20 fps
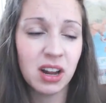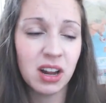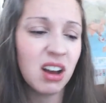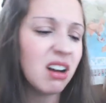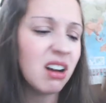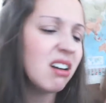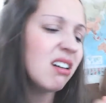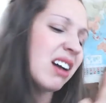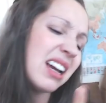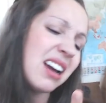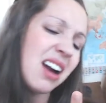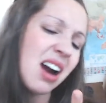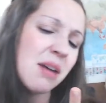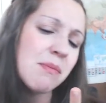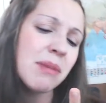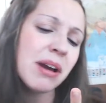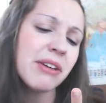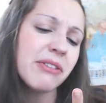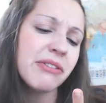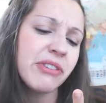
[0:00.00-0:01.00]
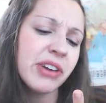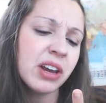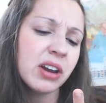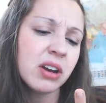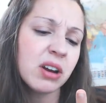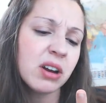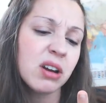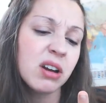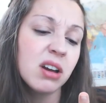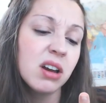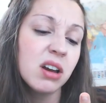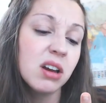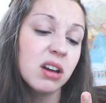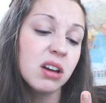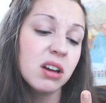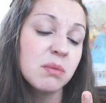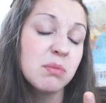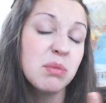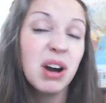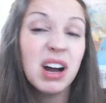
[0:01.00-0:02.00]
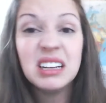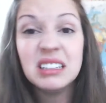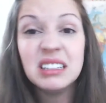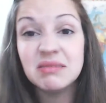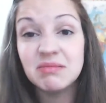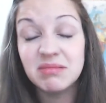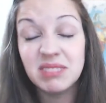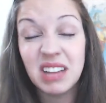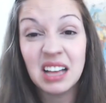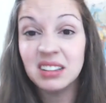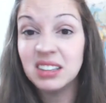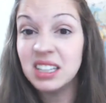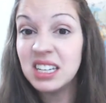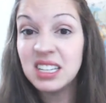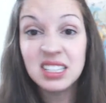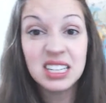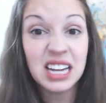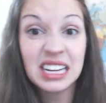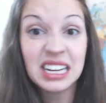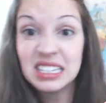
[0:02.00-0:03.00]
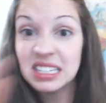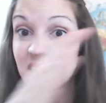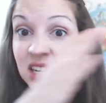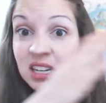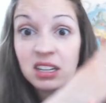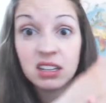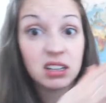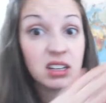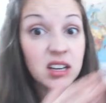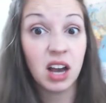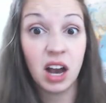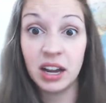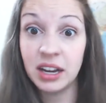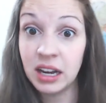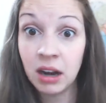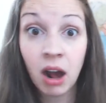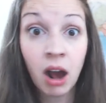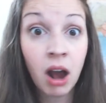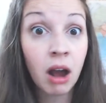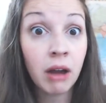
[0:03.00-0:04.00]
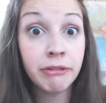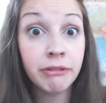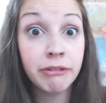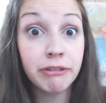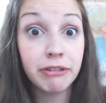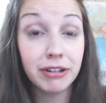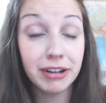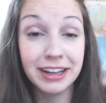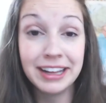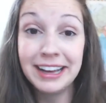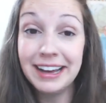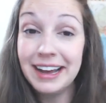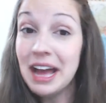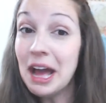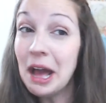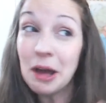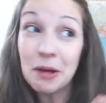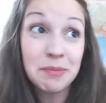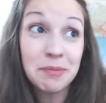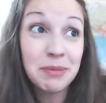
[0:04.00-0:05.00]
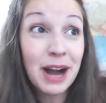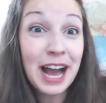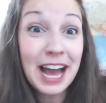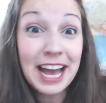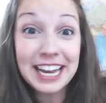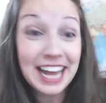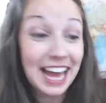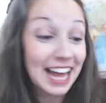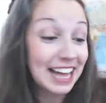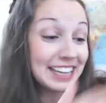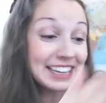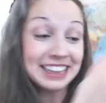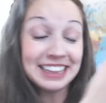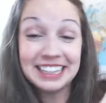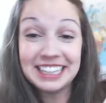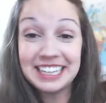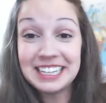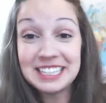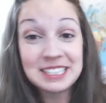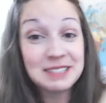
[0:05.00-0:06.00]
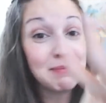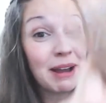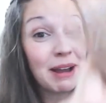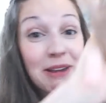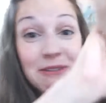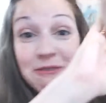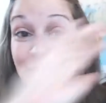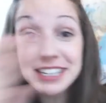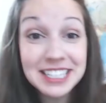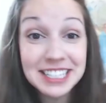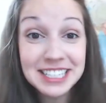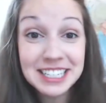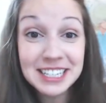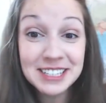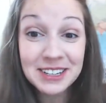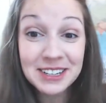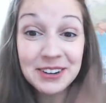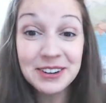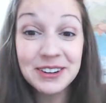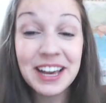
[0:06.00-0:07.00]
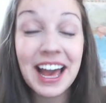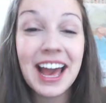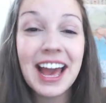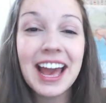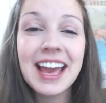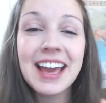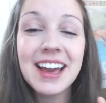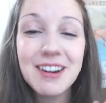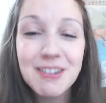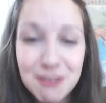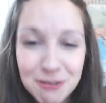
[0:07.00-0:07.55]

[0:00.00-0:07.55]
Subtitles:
Oh, I cut my finger, but at least I didn't cut it off. But at least my wrist is okay.